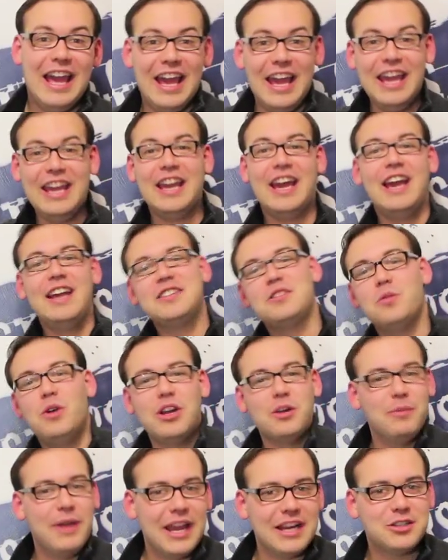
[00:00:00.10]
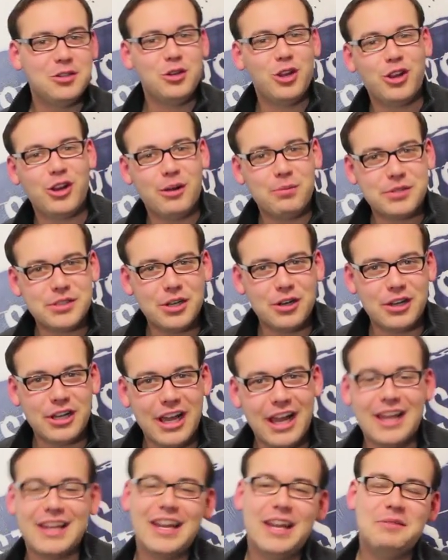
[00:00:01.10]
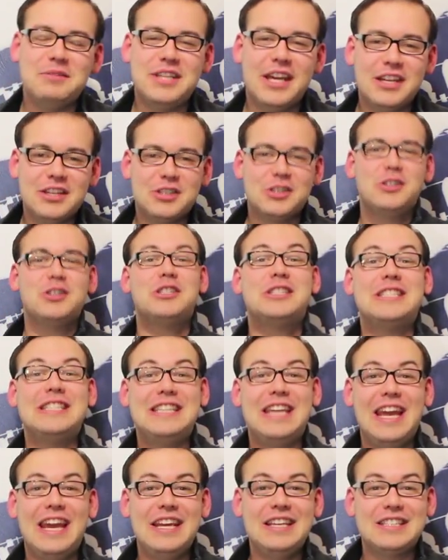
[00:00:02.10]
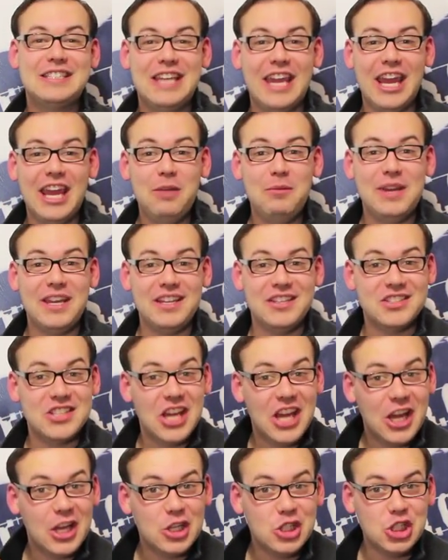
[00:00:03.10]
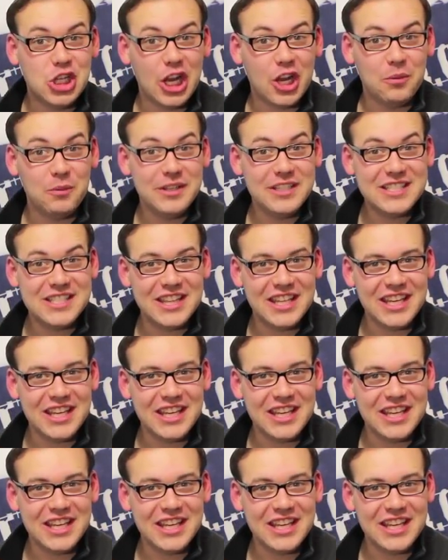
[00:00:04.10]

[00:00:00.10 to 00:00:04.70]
Hey guys, welcome back to another episode of GotGameTesters. Today's game is Gentlemen's